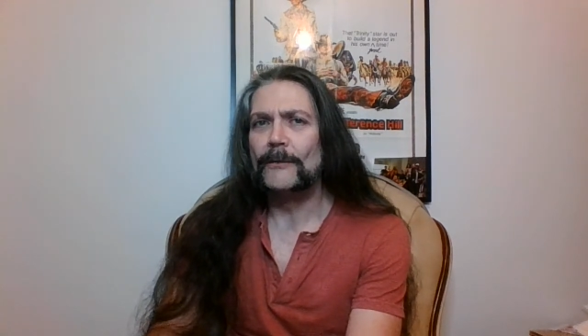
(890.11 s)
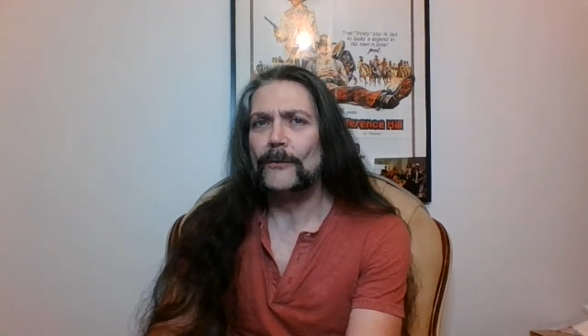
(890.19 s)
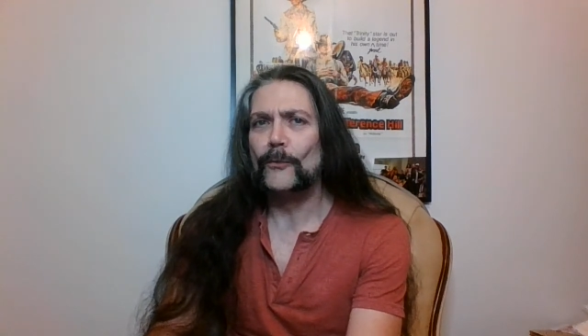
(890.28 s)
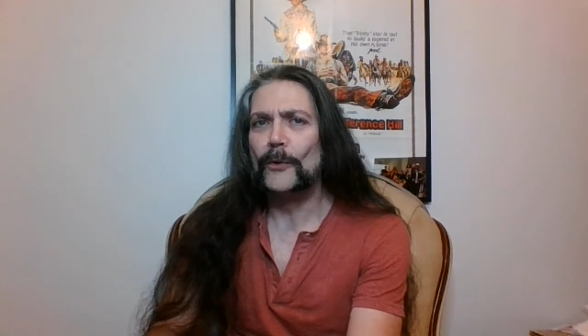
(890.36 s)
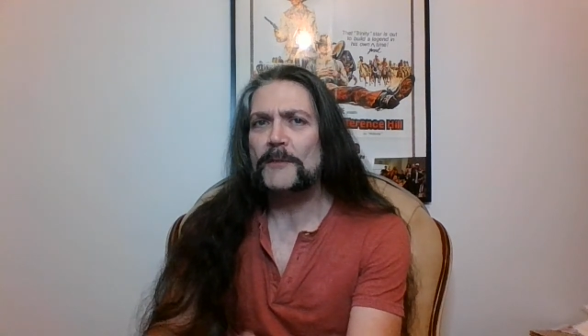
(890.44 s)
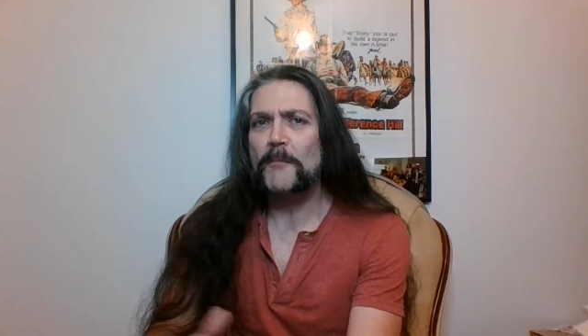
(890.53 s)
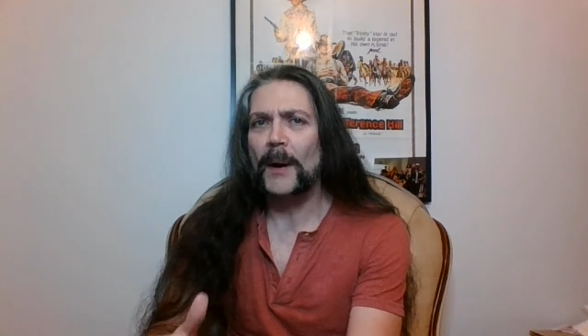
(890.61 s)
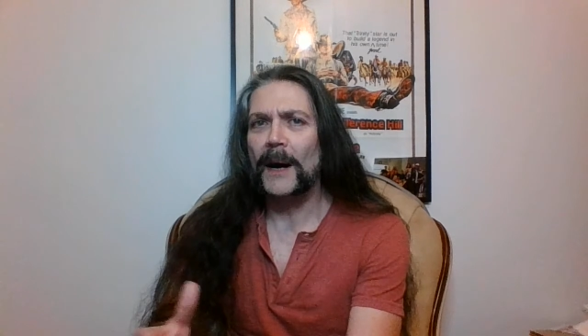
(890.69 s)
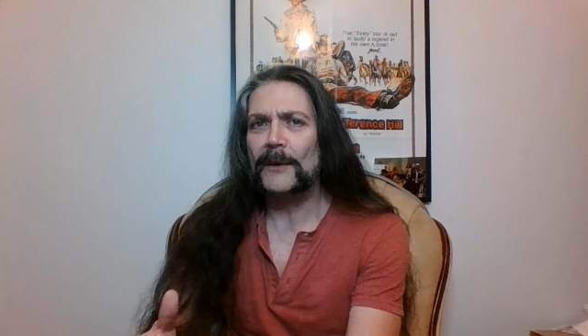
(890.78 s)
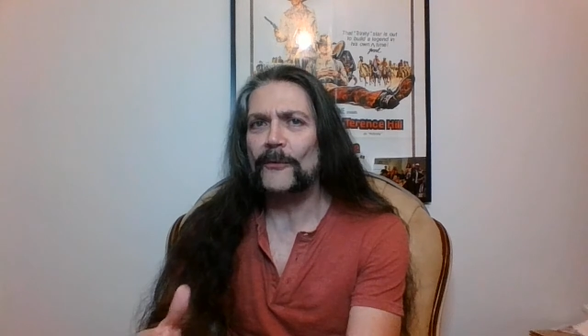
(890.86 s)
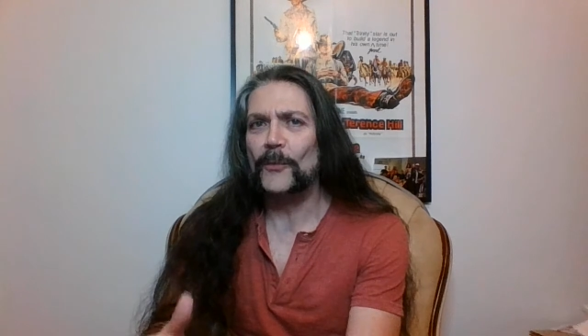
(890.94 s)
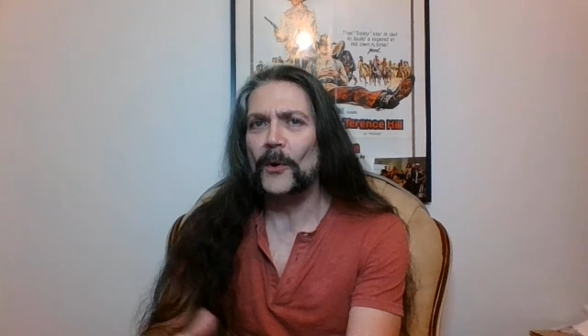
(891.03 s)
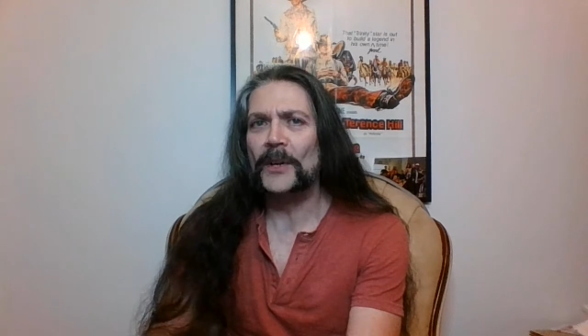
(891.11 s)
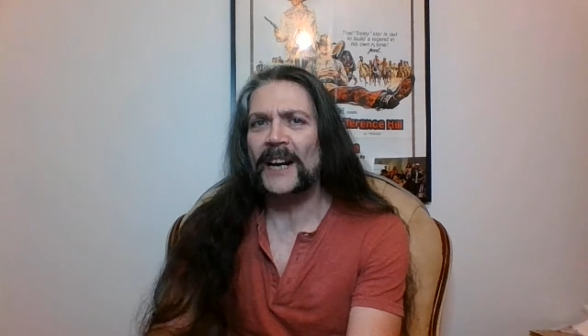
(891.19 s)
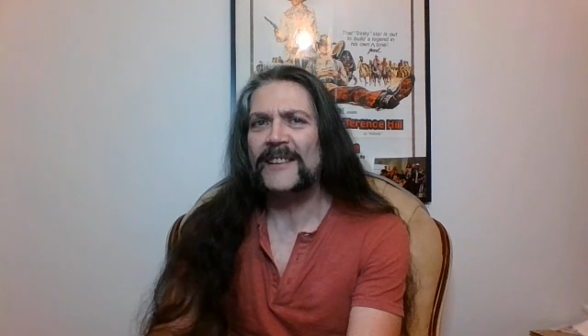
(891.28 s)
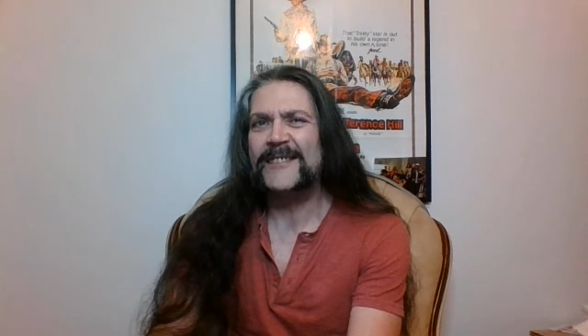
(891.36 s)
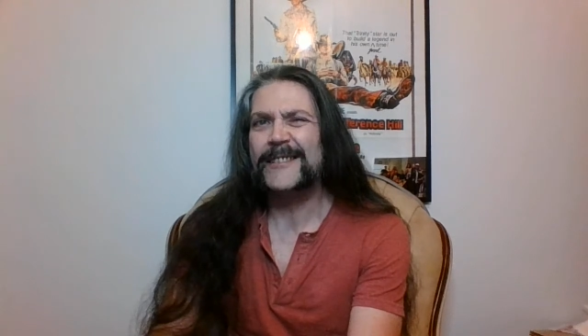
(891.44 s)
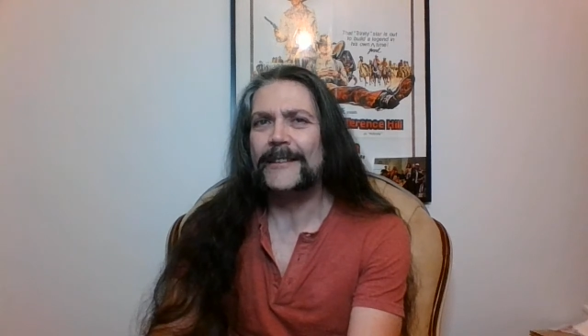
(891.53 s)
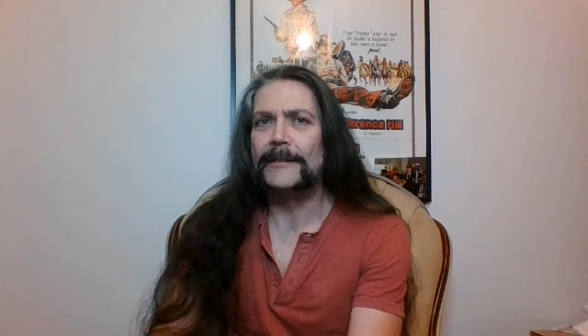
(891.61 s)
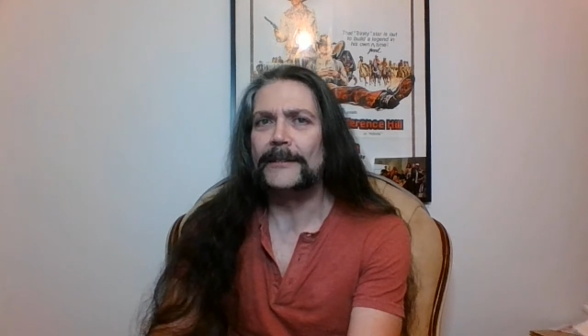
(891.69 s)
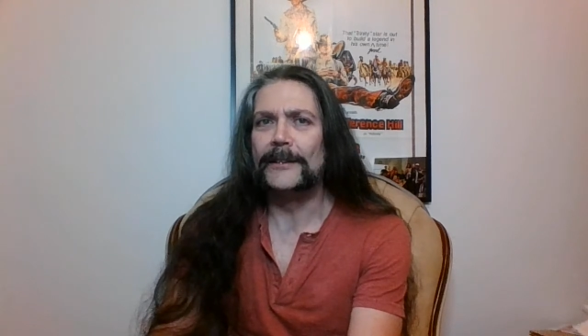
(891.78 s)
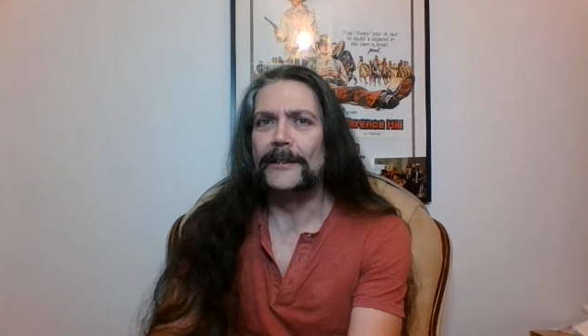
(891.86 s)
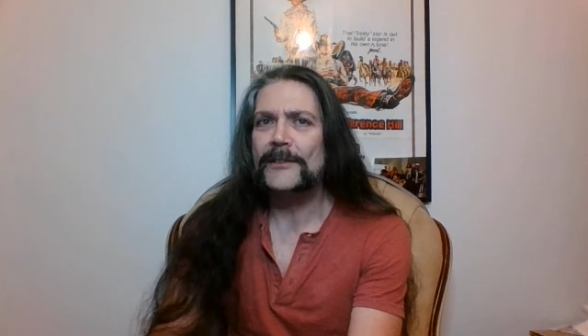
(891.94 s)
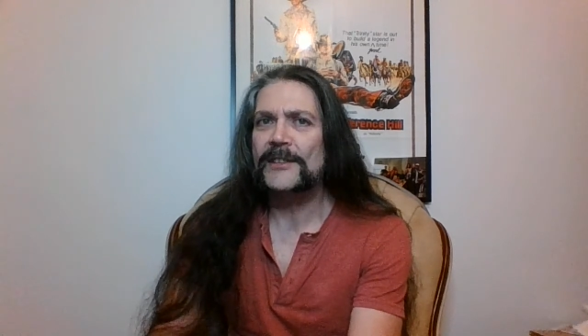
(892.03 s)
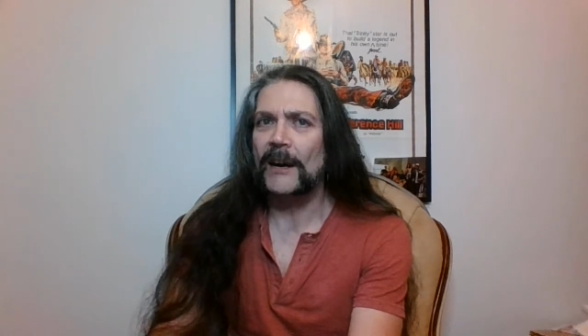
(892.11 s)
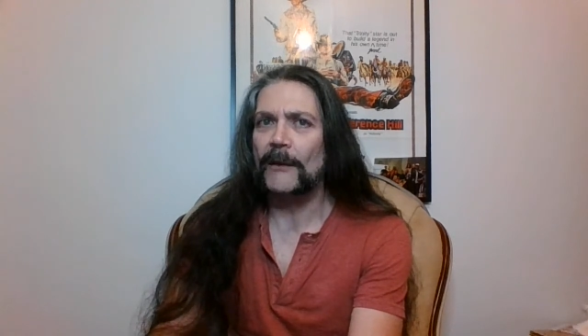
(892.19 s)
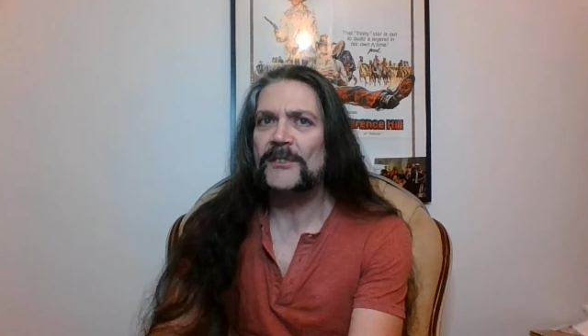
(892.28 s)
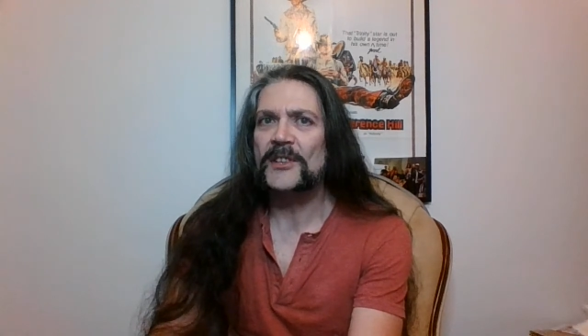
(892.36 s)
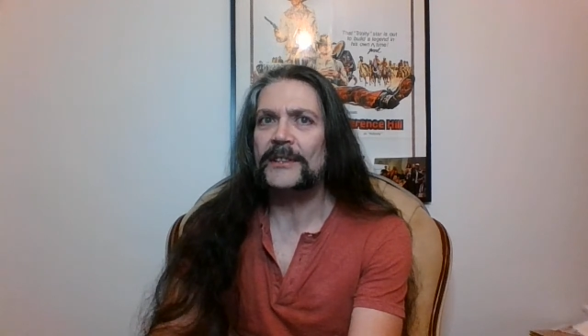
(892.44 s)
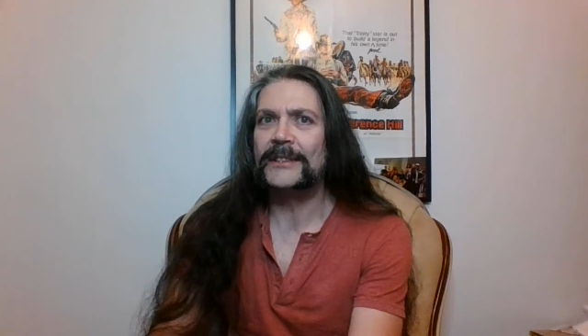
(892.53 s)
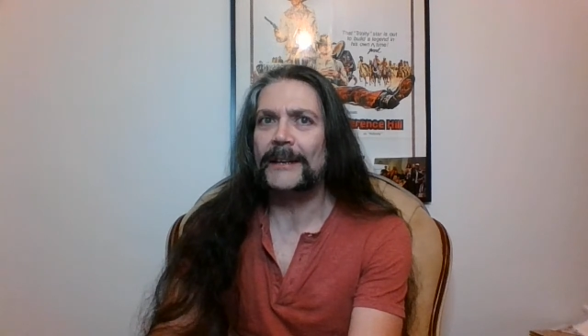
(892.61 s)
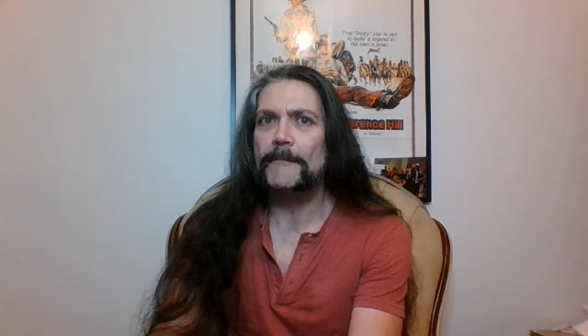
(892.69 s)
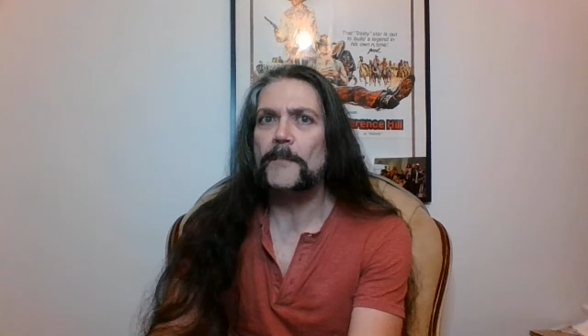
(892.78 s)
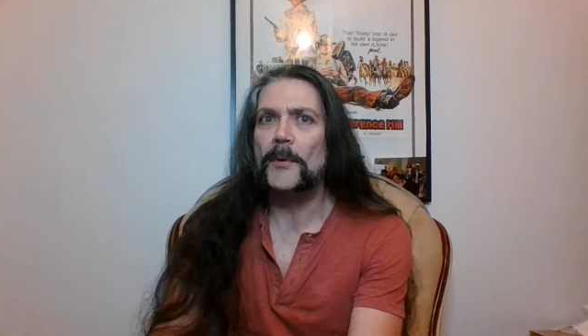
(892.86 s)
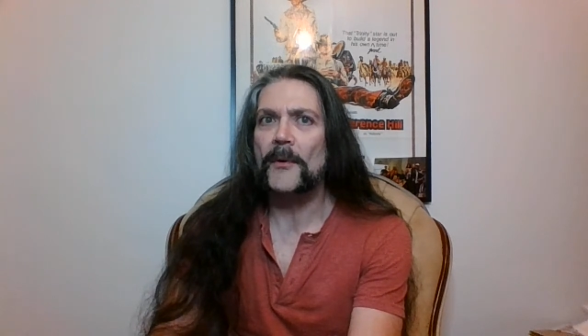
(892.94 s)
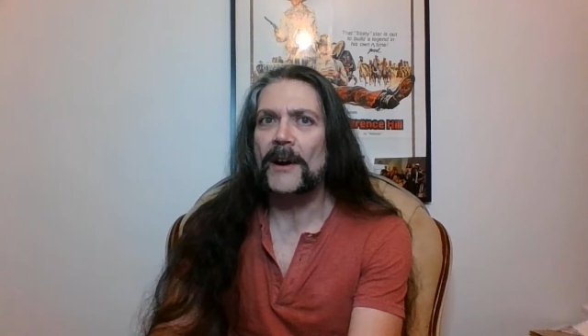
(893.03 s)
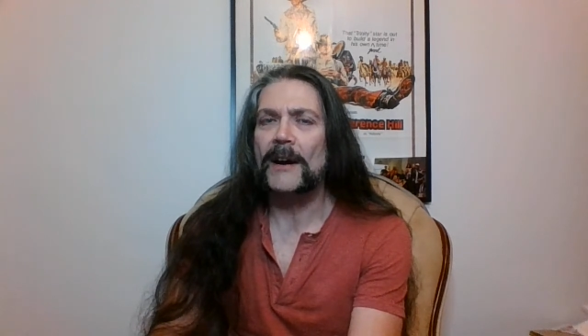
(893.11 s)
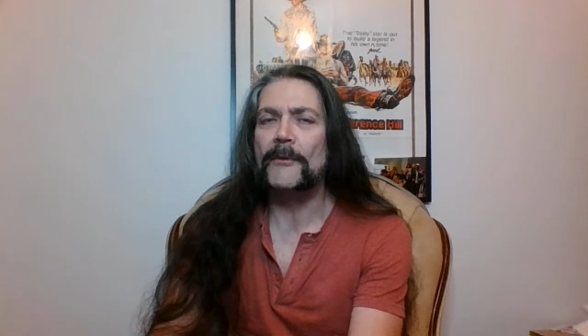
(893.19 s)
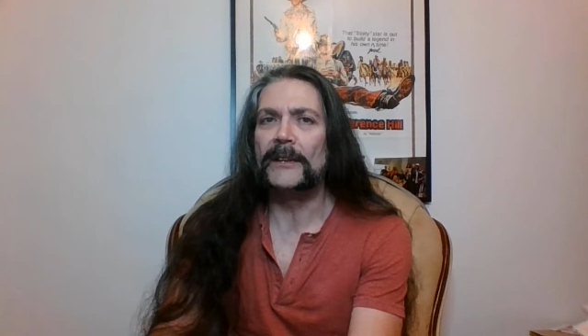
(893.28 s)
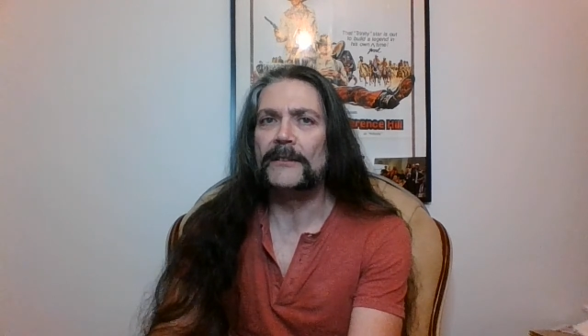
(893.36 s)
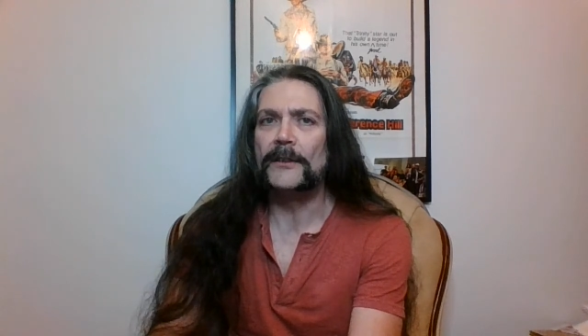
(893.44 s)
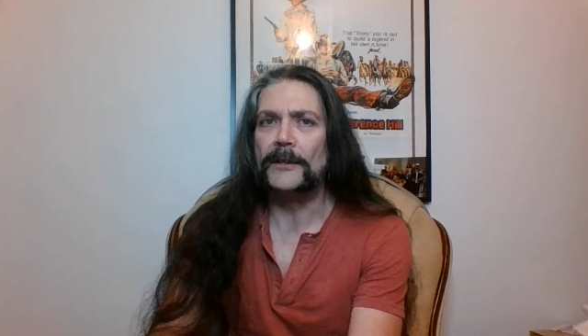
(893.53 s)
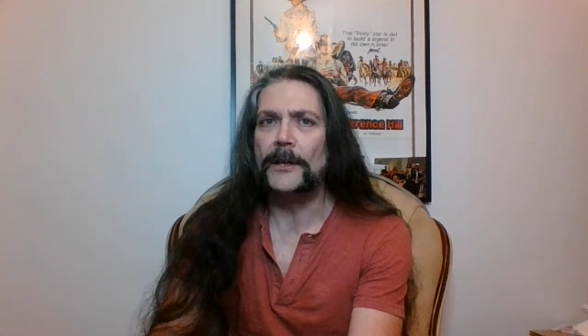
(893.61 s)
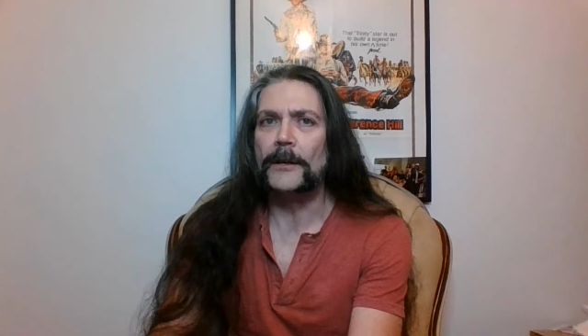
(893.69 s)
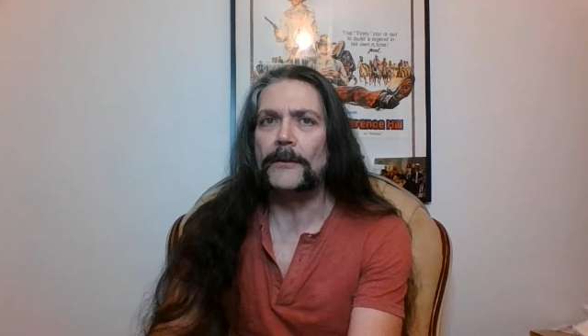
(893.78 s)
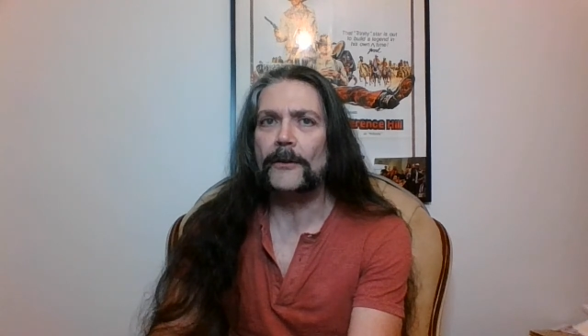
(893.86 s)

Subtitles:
Which part of what I said sounds temporary to you?